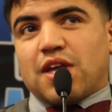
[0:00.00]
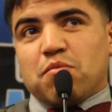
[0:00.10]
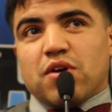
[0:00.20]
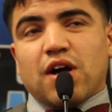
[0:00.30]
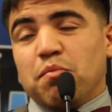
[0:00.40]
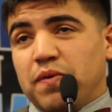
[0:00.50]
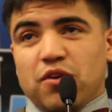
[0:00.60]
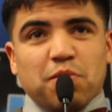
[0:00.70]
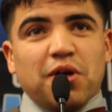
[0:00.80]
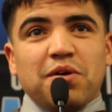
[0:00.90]
came to accompany
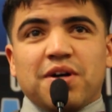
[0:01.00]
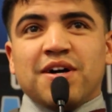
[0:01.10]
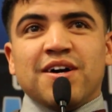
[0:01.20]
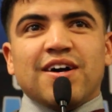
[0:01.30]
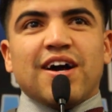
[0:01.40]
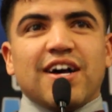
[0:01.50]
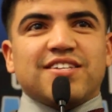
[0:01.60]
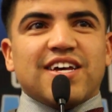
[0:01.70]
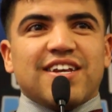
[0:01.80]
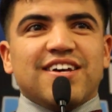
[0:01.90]
you, bro. I
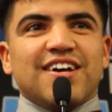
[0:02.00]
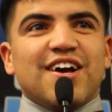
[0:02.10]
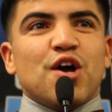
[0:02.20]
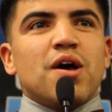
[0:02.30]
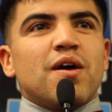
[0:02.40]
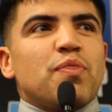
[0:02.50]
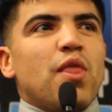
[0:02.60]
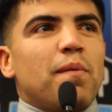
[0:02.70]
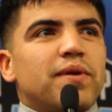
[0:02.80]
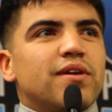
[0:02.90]
said,
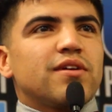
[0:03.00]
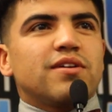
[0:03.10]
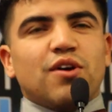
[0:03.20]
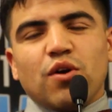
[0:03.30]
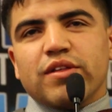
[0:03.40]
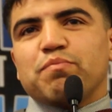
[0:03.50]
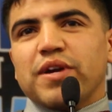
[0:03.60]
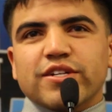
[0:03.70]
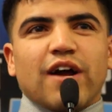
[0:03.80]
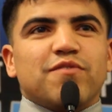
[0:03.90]
no, but you're going to the
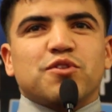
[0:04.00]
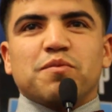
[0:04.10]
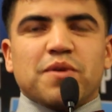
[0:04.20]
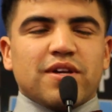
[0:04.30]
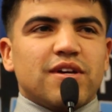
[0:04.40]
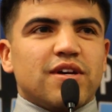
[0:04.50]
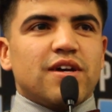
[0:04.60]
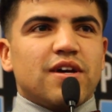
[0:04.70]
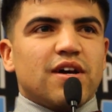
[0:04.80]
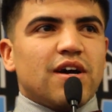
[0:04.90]
press conference with me.
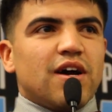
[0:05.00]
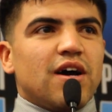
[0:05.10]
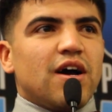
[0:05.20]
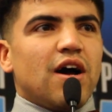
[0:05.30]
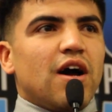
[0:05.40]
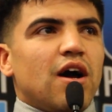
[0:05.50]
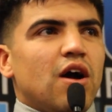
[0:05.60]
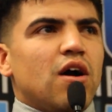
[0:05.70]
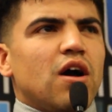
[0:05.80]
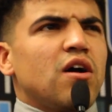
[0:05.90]

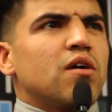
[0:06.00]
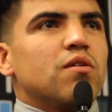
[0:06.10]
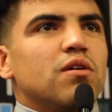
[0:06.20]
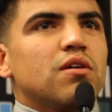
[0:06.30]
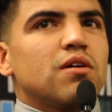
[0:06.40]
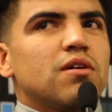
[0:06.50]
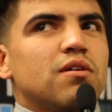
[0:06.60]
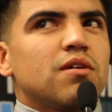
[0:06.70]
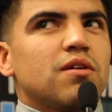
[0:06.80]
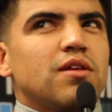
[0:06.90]
I
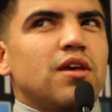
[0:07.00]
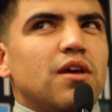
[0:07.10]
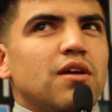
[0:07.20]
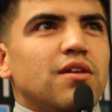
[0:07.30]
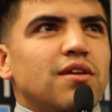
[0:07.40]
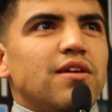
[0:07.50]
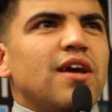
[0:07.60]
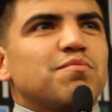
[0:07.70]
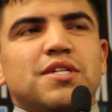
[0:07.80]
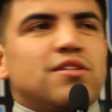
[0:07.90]
don't know.
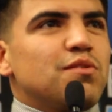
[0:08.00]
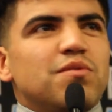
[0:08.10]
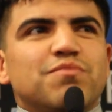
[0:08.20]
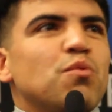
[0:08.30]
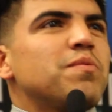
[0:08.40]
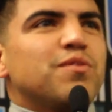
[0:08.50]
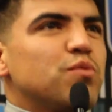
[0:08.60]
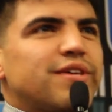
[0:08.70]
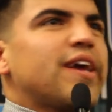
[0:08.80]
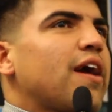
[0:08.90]
Yeah, dude,
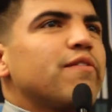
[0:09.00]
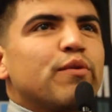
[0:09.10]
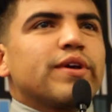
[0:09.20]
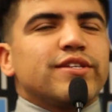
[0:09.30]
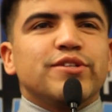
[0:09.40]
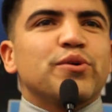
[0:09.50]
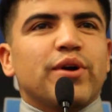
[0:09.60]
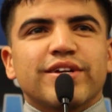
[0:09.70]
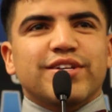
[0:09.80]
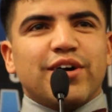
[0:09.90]
we'll take care of it when we get to New
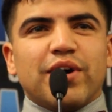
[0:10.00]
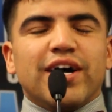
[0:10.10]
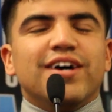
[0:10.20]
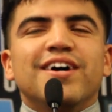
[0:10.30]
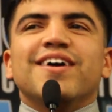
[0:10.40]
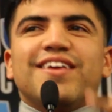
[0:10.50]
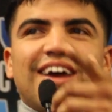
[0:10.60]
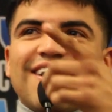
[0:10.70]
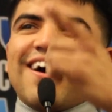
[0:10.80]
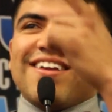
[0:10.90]
York. So,
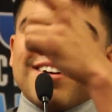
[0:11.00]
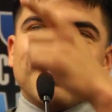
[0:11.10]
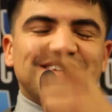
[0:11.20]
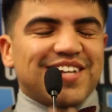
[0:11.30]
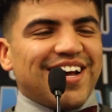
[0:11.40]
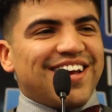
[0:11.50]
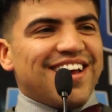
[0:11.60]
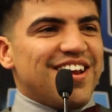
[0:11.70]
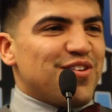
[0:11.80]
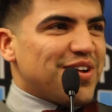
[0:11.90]
yeah, I love this guy.
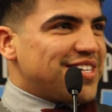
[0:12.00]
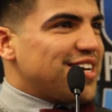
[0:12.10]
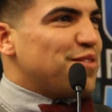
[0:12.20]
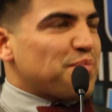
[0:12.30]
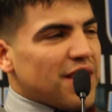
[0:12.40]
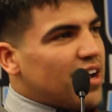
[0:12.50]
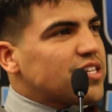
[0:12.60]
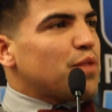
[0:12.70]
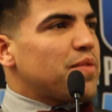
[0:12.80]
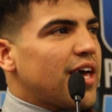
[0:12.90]
Anyways, on
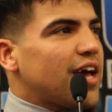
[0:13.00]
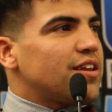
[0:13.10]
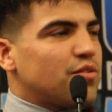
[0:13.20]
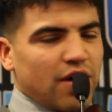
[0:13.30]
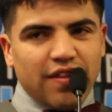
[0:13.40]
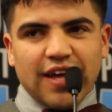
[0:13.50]
top of that, with all